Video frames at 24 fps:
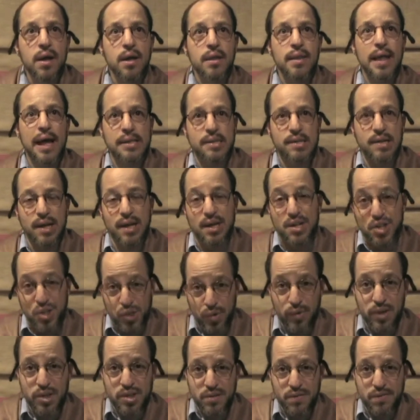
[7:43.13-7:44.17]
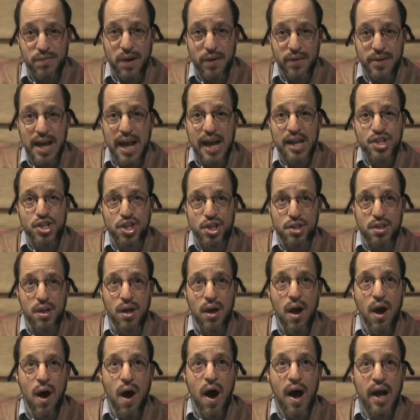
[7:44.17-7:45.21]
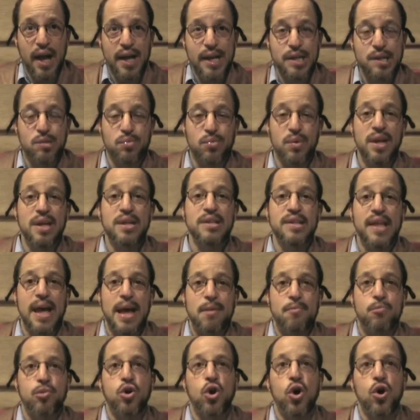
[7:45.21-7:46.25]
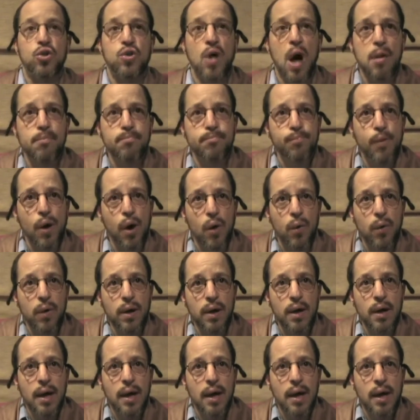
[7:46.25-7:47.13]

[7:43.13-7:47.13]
That's a Jewish variation on his real name, Colombo,